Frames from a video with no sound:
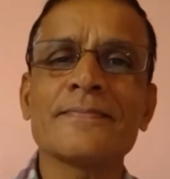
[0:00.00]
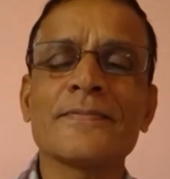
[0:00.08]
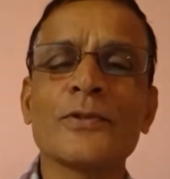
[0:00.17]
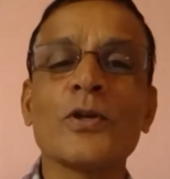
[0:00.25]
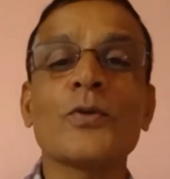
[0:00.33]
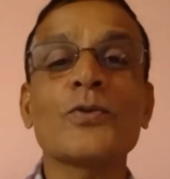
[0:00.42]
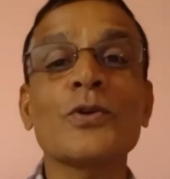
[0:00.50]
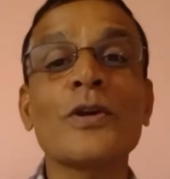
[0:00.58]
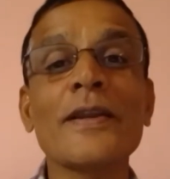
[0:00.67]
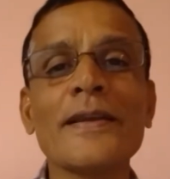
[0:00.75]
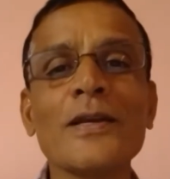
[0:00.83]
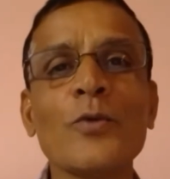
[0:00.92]
you have to
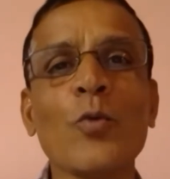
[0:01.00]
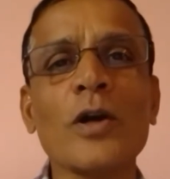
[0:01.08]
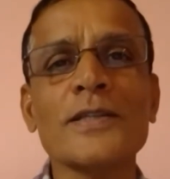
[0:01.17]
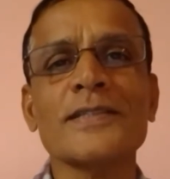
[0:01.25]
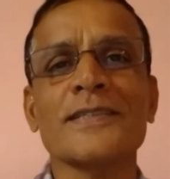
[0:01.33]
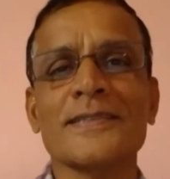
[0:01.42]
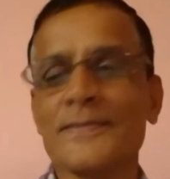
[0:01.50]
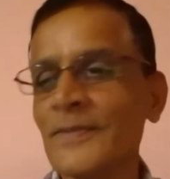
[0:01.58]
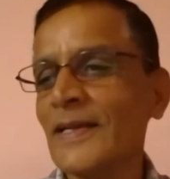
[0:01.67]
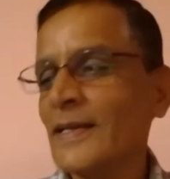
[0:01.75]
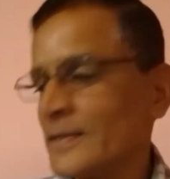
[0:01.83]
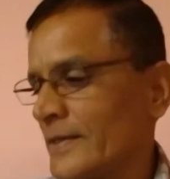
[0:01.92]
drink water.
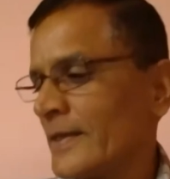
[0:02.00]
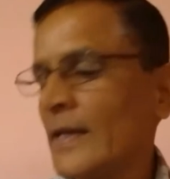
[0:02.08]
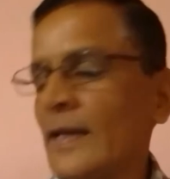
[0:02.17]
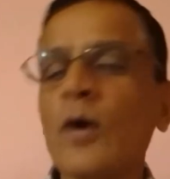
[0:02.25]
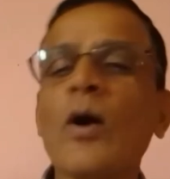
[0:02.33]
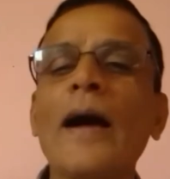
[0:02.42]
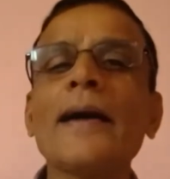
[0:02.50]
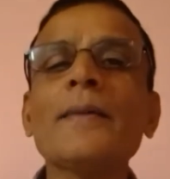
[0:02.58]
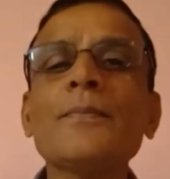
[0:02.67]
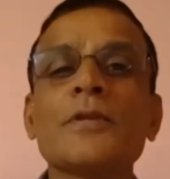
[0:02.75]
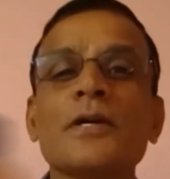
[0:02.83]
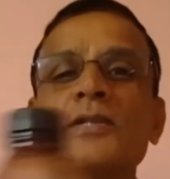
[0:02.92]
See, now I am
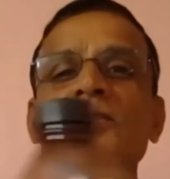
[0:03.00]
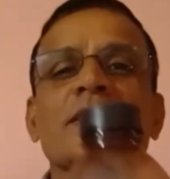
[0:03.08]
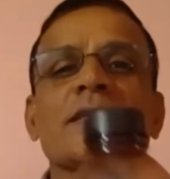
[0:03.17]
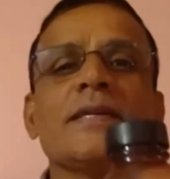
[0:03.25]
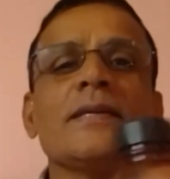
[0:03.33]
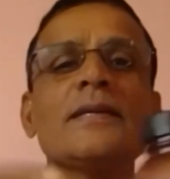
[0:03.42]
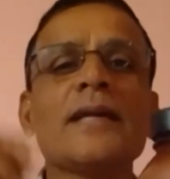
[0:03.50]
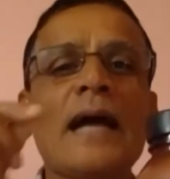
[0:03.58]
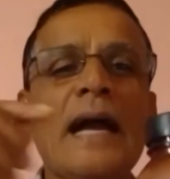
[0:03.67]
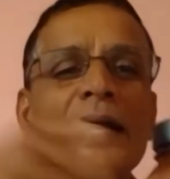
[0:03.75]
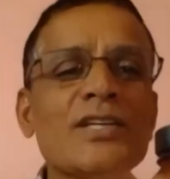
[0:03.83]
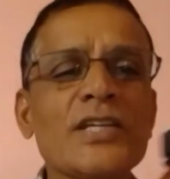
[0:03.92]
thirsty,
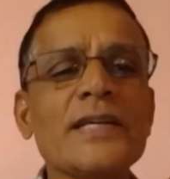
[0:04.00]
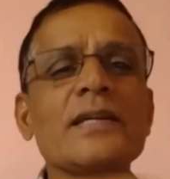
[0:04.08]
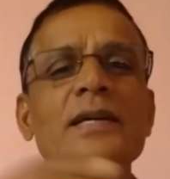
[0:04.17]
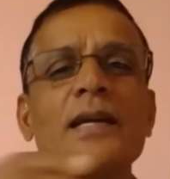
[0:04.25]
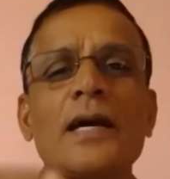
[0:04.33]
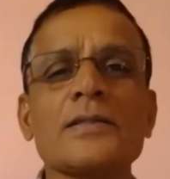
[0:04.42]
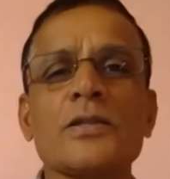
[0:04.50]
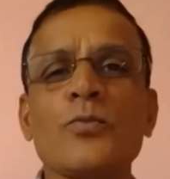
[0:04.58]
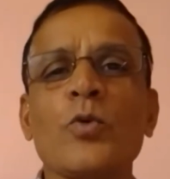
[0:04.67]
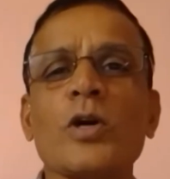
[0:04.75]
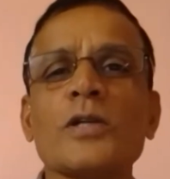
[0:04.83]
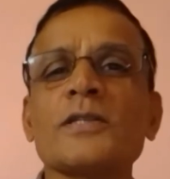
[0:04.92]
I take a glass of
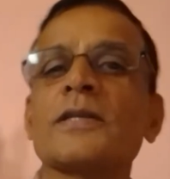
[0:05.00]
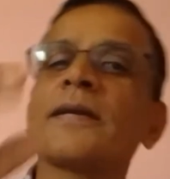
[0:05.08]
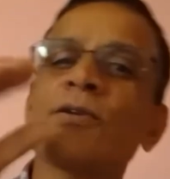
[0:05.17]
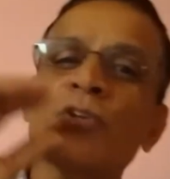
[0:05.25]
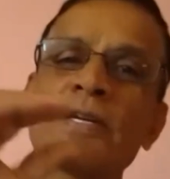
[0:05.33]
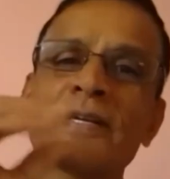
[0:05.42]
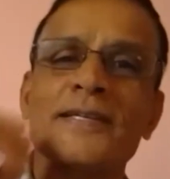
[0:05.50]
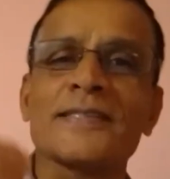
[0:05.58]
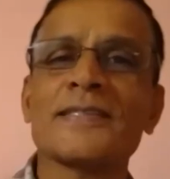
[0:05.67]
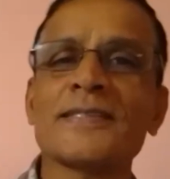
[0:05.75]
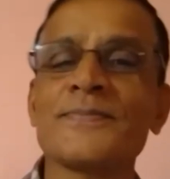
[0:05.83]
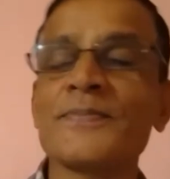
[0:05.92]
water and drink
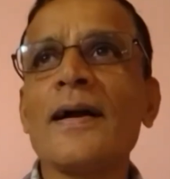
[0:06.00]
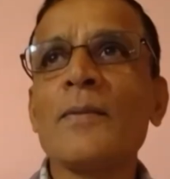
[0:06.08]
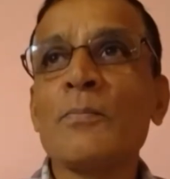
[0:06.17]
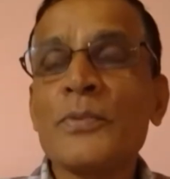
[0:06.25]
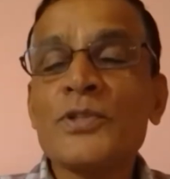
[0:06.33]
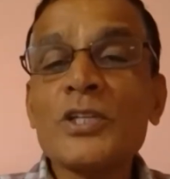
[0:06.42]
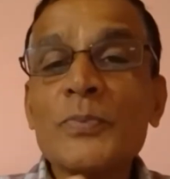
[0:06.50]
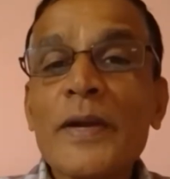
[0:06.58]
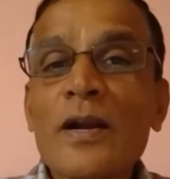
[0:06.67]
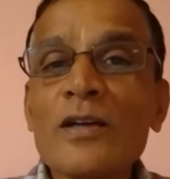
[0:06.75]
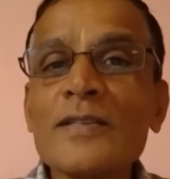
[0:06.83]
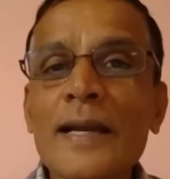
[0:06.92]
it. Just
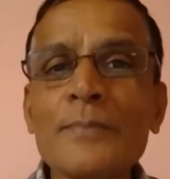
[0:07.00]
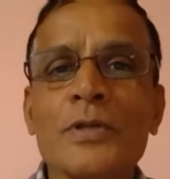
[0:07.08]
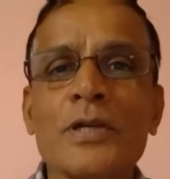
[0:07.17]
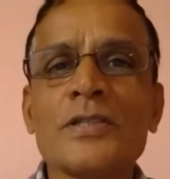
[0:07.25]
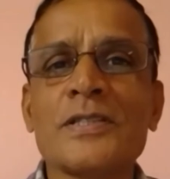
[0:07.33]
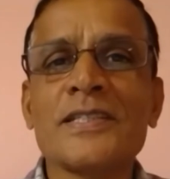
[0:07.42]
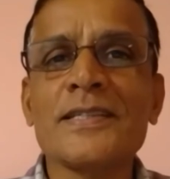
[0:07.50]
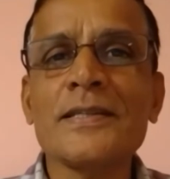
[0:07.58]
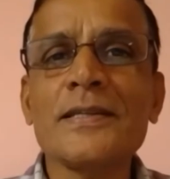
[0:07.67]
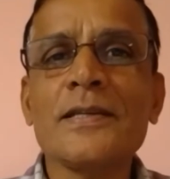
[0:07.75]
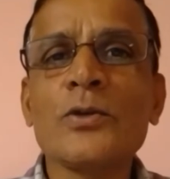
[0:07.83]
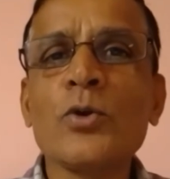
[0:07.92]
because I'm thirsty,
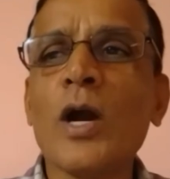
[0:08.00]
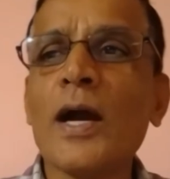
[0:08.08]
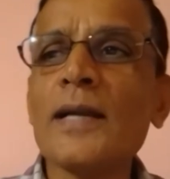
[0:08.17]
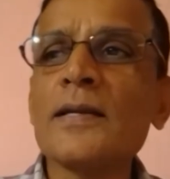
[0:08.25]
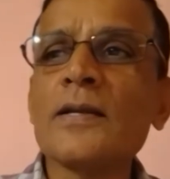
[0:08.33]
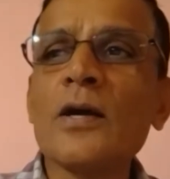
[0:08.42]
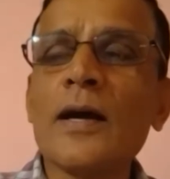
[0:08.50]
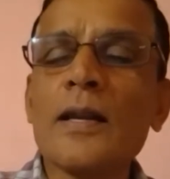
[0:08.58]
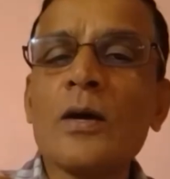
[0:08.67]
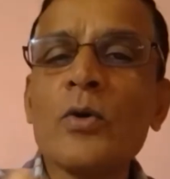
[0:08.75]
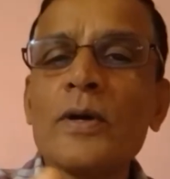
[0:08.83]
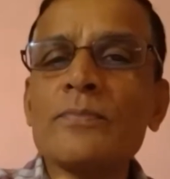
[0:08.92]
you can't you know,
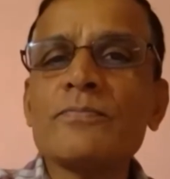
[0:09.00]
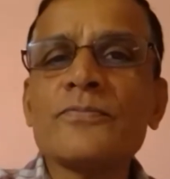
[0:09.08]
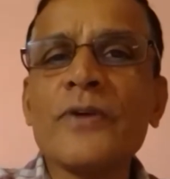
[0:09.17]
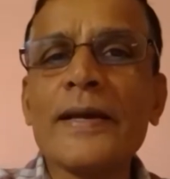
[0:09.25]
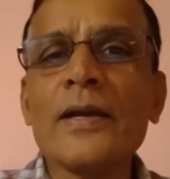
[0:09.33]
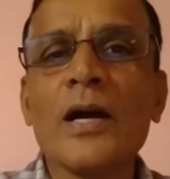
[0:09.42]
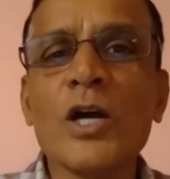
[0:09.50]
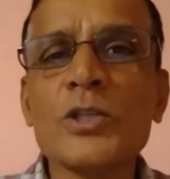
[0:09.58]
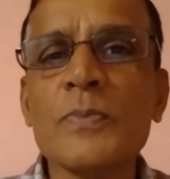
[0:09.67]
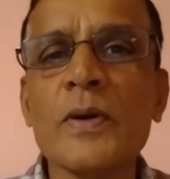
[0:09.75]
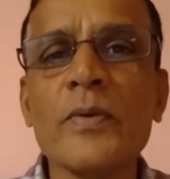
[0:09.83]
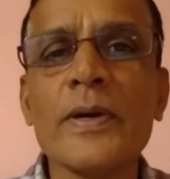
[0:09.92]
allow a five
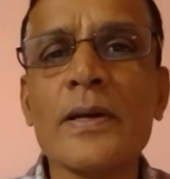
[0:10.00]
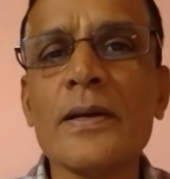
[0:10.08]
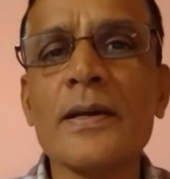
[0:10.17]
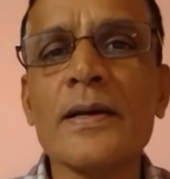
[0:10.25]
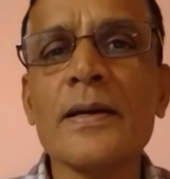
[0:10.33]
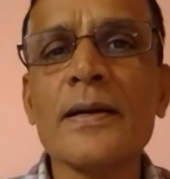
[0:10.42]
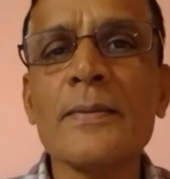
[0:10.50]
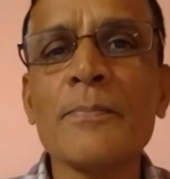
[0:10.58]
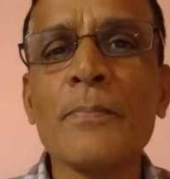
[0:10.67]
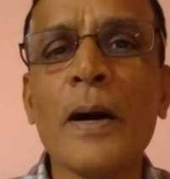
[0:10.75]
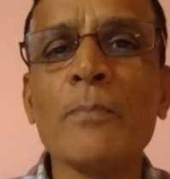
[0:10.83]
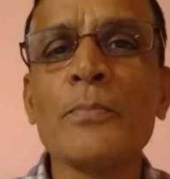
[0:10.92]
horsepower uh,
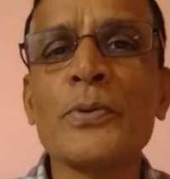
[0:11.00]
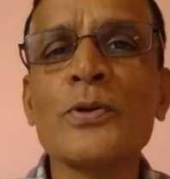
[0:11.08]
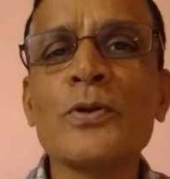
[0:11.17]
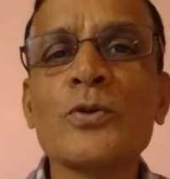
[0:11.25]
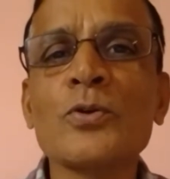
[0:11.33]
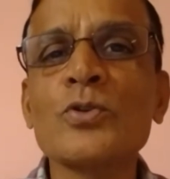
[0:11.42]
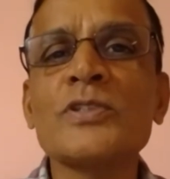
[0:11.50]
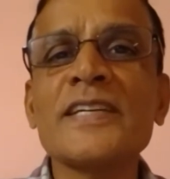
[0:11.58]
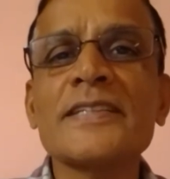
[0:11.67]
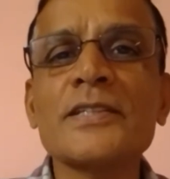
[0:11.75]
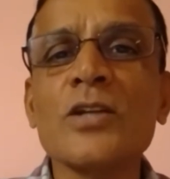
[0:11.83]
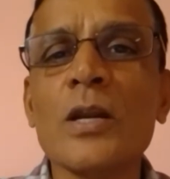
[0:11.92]
pump to jet
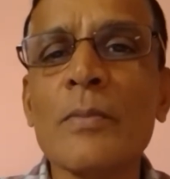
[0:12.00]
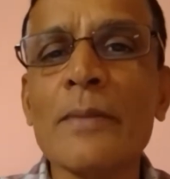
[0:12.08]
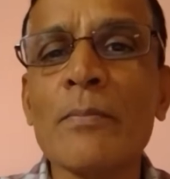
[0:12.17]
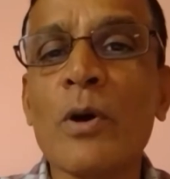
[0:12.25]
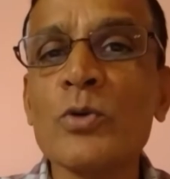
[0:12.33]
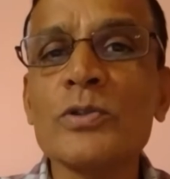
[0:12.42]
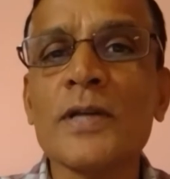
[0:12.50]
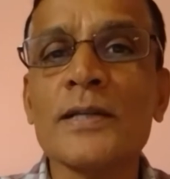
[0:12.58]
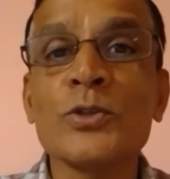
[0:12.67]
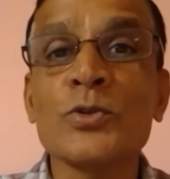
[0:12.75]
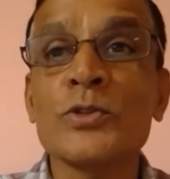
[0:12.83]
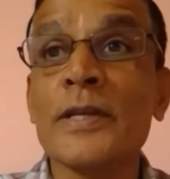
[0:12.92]
it on my mouth and
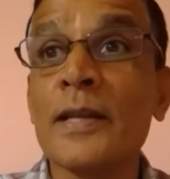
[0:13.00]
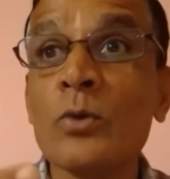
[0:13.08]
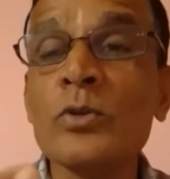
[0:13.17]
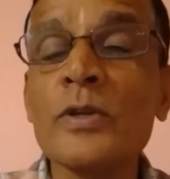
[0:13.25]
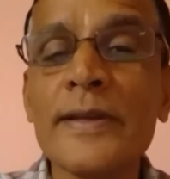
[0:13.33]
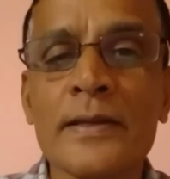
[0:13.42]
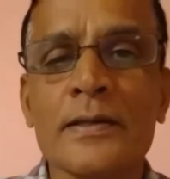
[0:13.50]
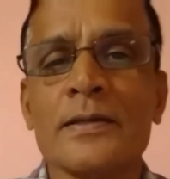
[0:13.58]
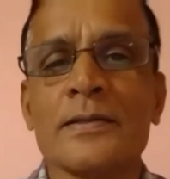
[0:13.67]
you say, now drink.